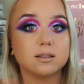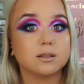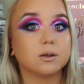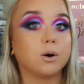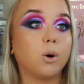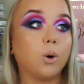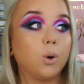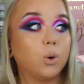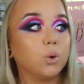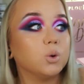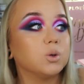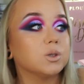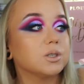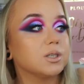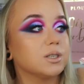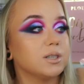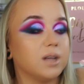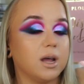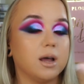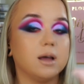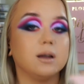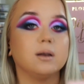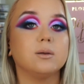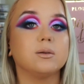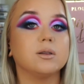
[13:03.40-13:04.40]
the whole
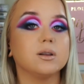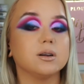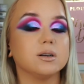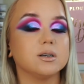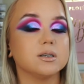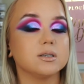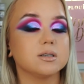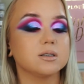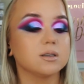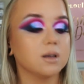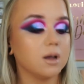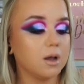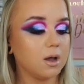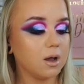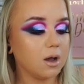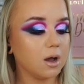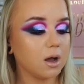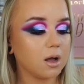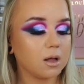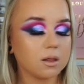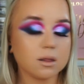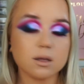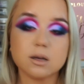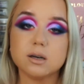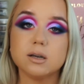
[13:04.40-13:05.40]
set. There's
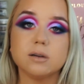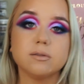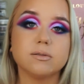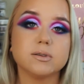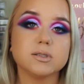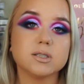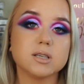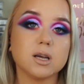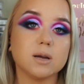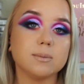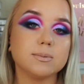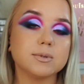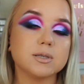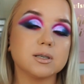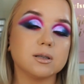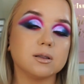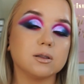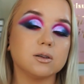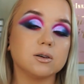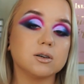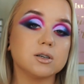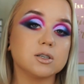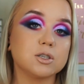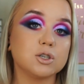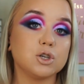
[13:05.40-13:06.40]
a lot of different types of
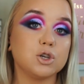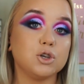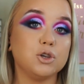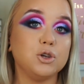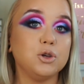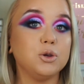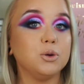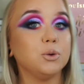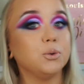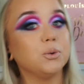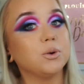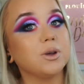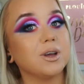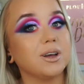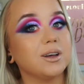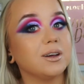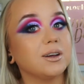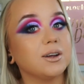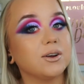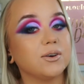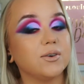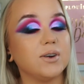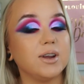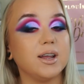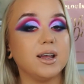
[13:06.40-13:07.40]
looks you can
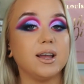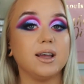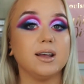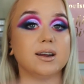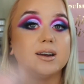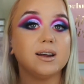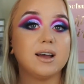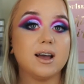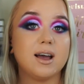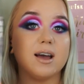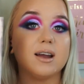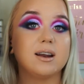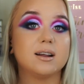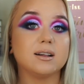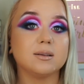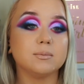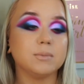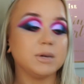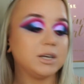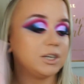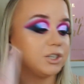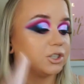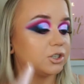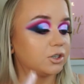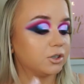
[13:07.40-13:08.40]
create and I'll
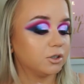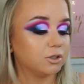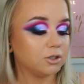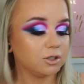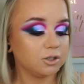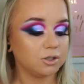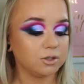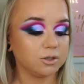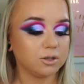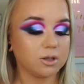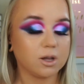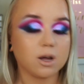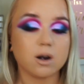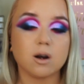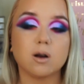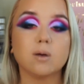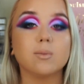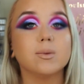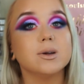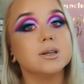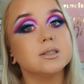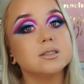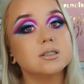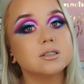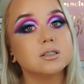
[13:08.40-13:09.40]
make sure to do that on
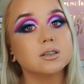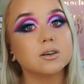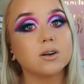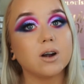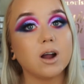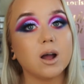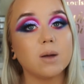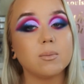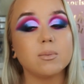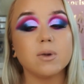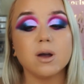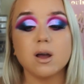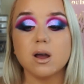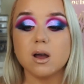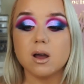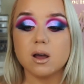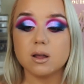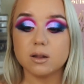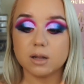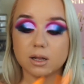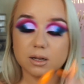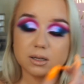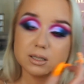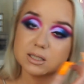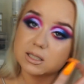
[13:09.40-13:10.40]
my Instagram.
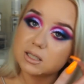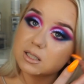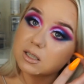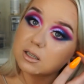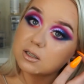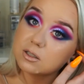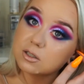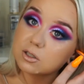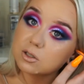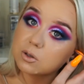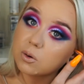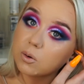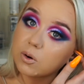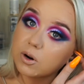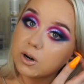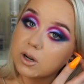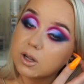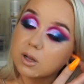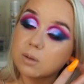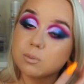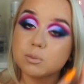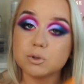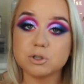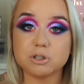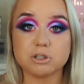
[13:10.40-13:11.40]
Not necessarily a
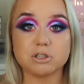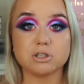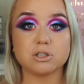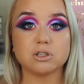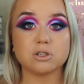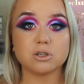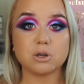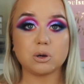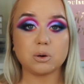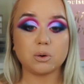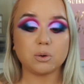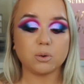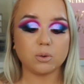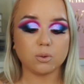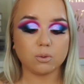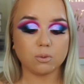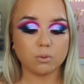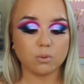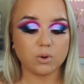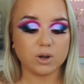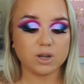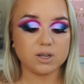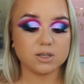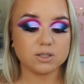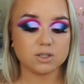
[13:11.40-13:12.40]
tutorial, but just so
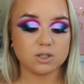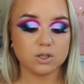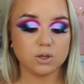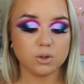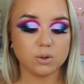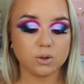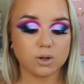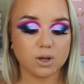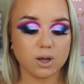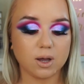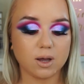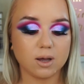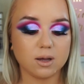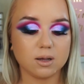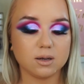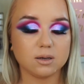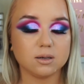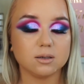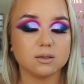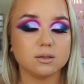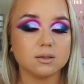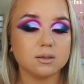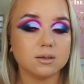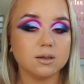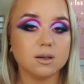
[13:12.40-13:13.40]
ways you
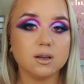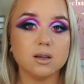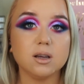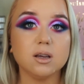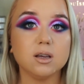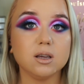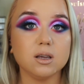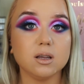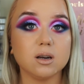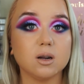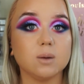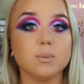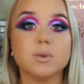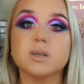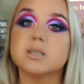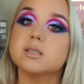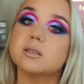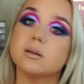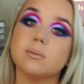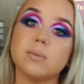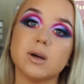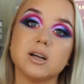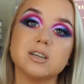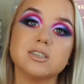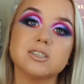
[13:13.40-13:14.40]
can, you know, mix
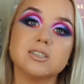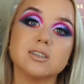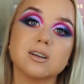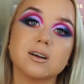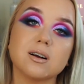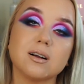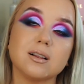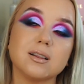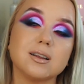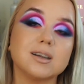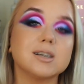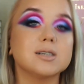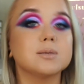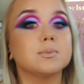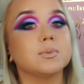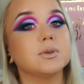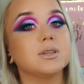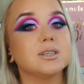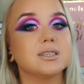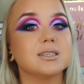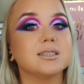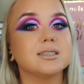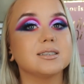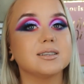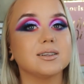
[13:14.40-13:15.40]
and match the colors. But
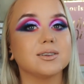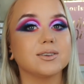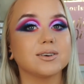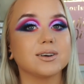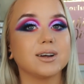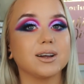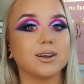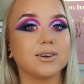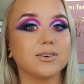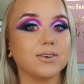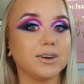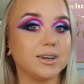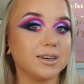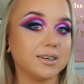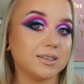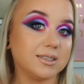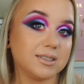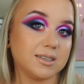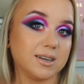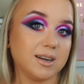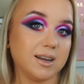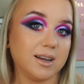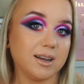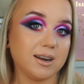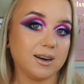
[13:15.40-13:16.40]
this is the look I created
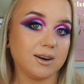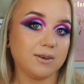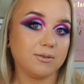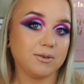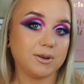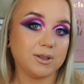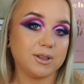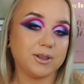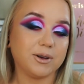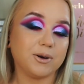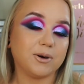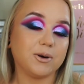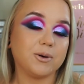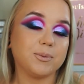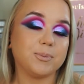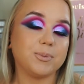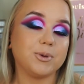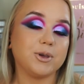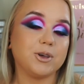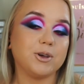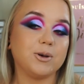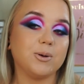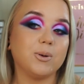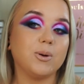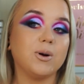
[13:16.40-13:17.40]
today and I really hope
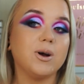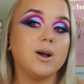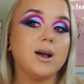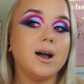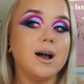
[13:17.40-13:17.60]
you